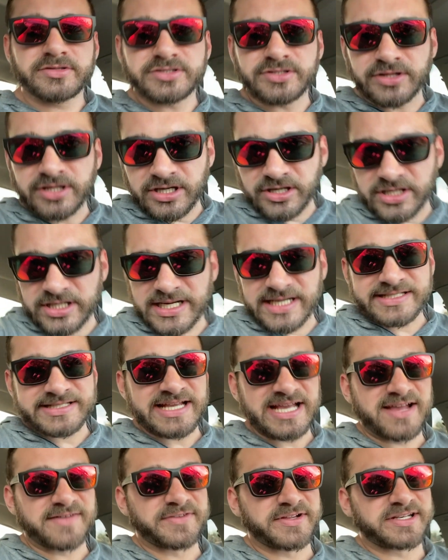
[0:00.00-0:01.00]
So there you guys
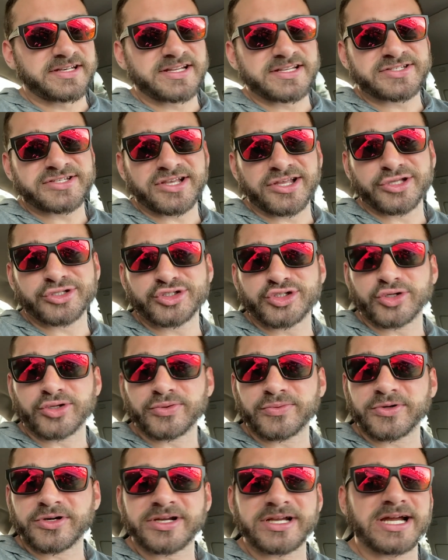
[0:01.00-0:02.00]
have it. A solid
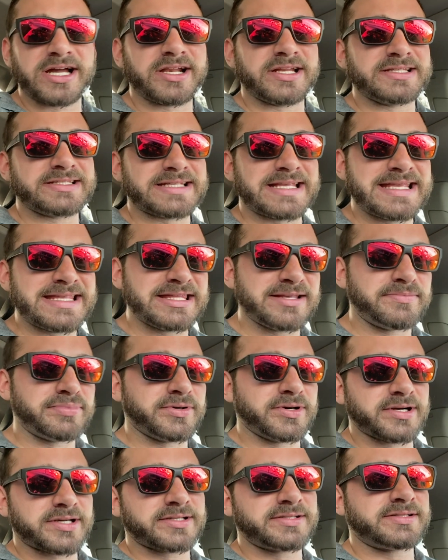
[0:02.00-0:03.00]
shoulder workout is in the
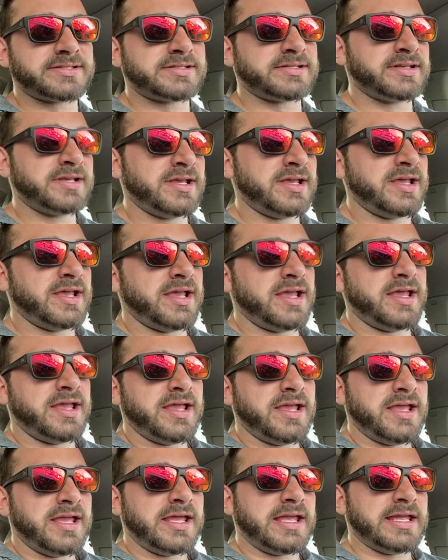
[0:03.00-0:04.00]
books.
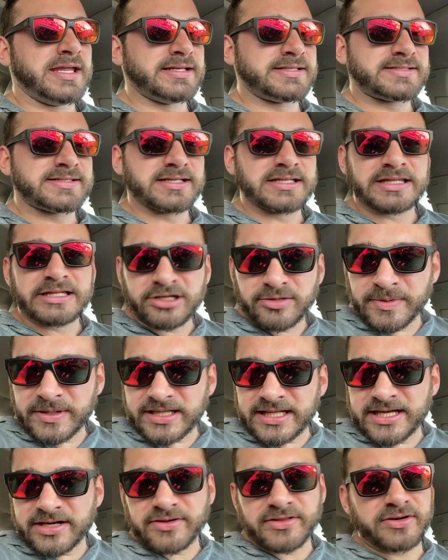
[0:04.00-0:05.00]
It's a little
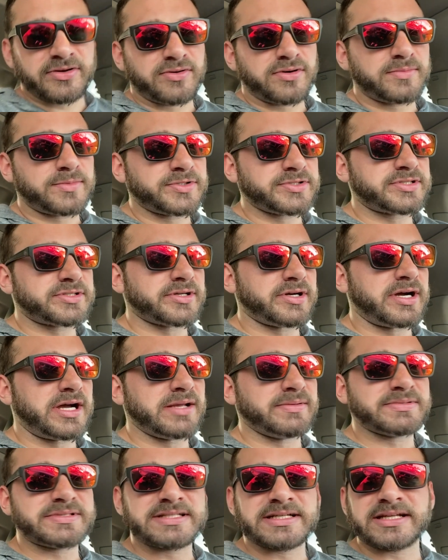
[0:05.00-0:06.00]
bit later than normal, so
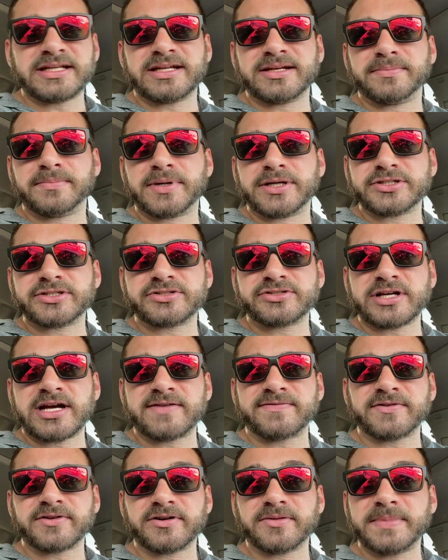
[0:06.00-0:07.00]
I'm sitting in a bunch of
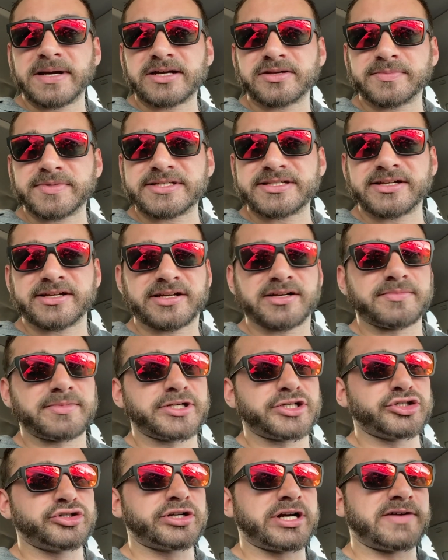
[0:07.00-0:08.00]
traffic, or about to be sitting in a
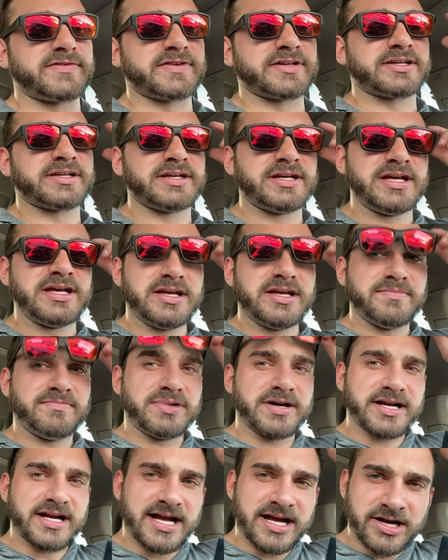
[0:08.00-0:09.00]
bunch of traffic.
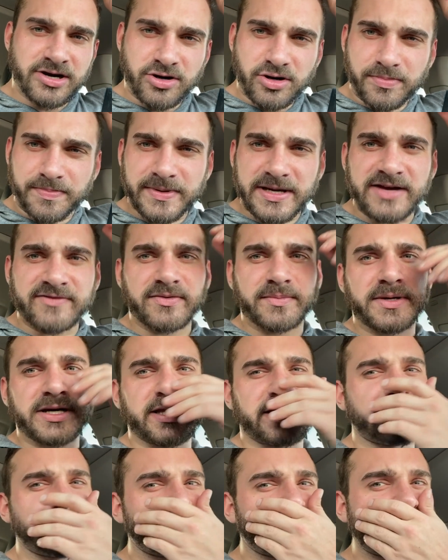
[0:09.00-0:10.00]
But I hope
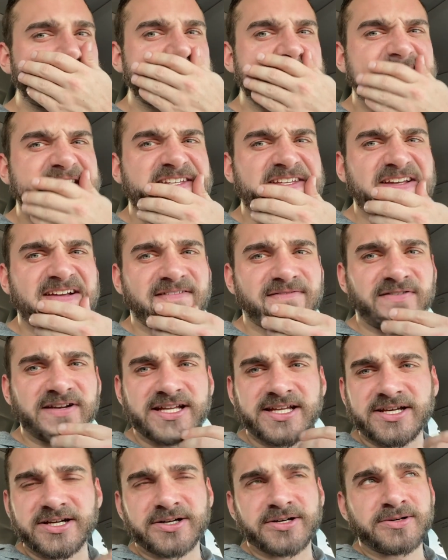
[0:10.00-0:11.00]
everybody enjoys this
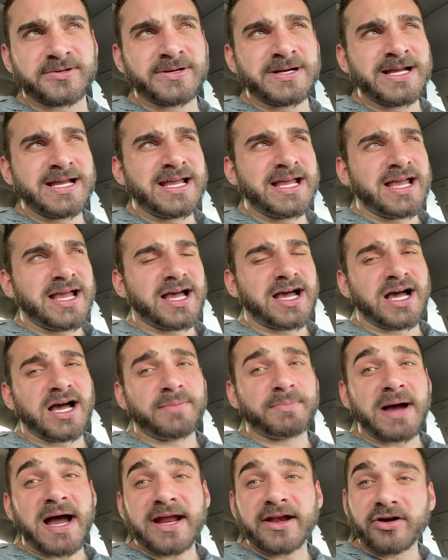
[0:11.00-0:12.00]
video.
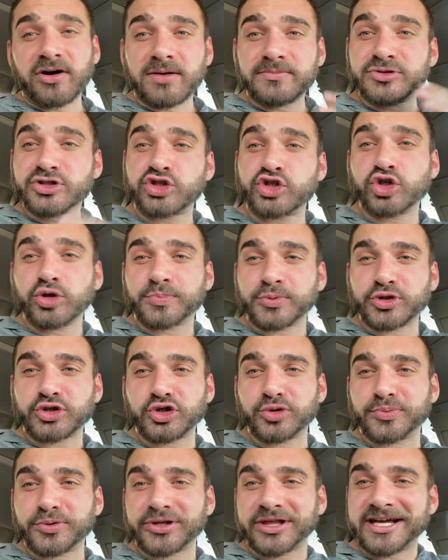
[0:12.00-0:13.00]
I know I'm super
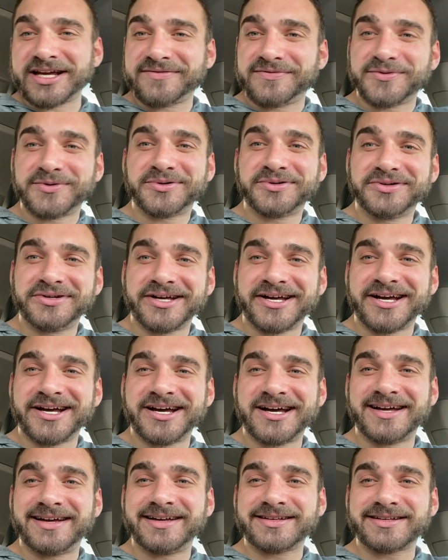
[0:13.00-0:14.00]
thankful
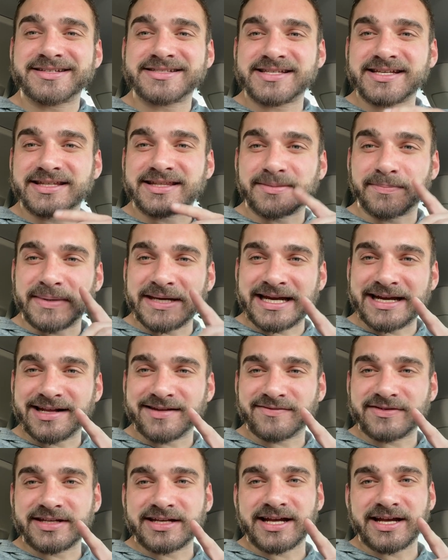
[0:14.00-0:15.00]
because at the
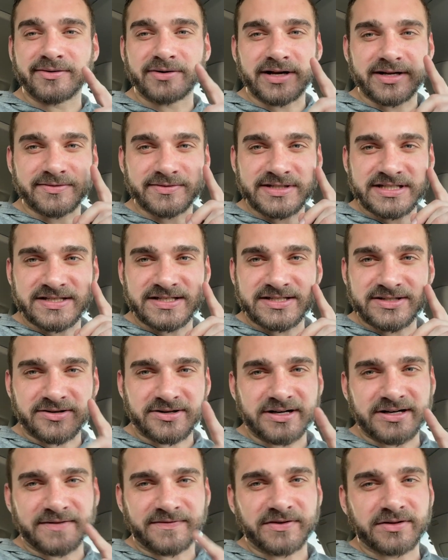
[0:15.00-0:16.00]
beginning of today, when I
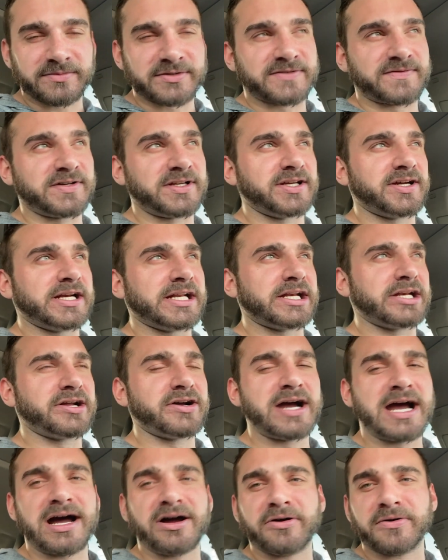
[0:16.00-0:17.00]
started to film this video, I didn't
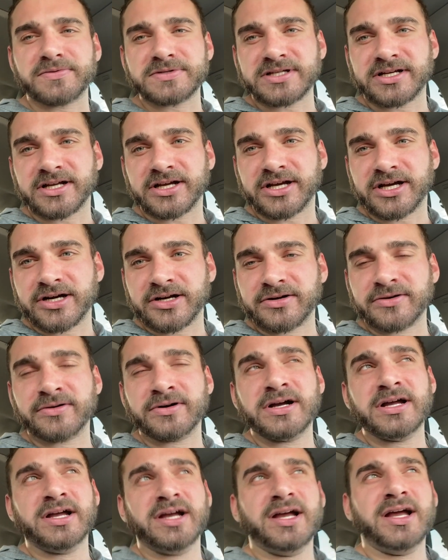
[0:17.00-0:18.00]
know how it was going to go.
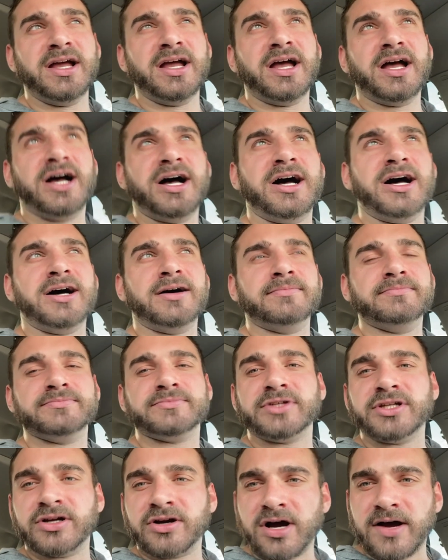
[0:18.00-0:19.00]

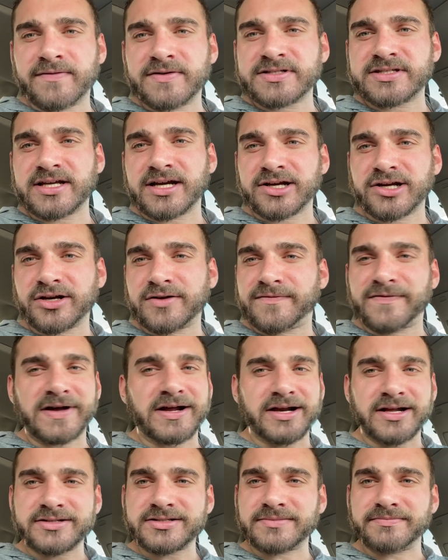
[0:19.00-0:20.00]
You know, obviously I could have
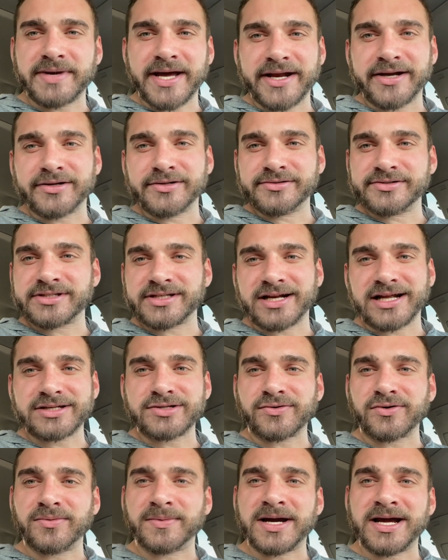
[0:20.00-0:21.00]
found out some bad news that I
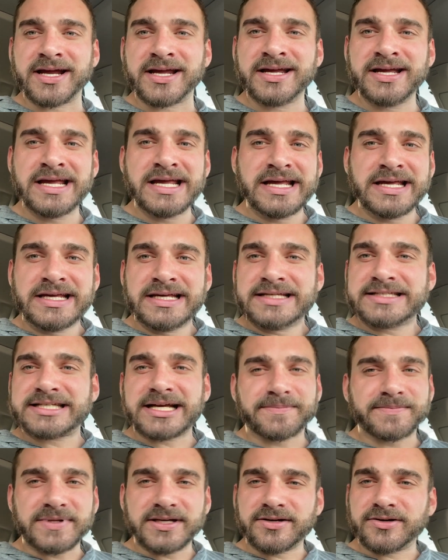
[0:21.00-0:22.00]
tore my
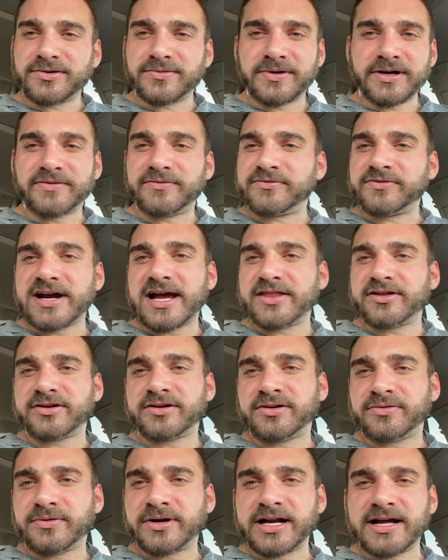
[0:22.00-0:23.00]
septum or
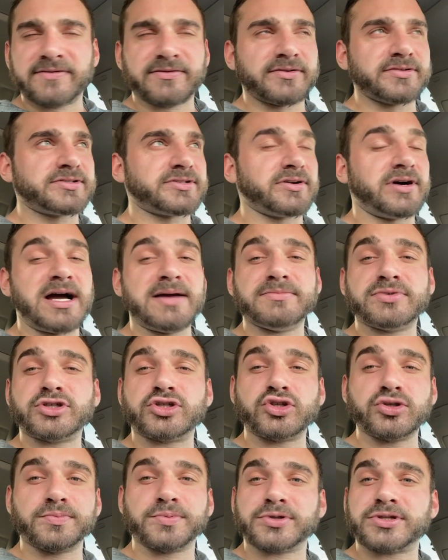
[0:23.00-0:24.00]
whatever. So I'm
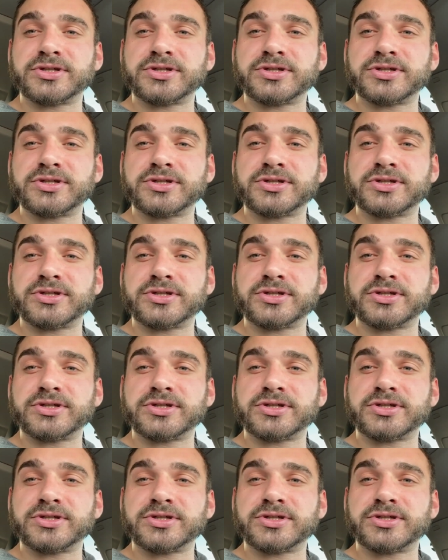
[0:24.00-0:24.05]
super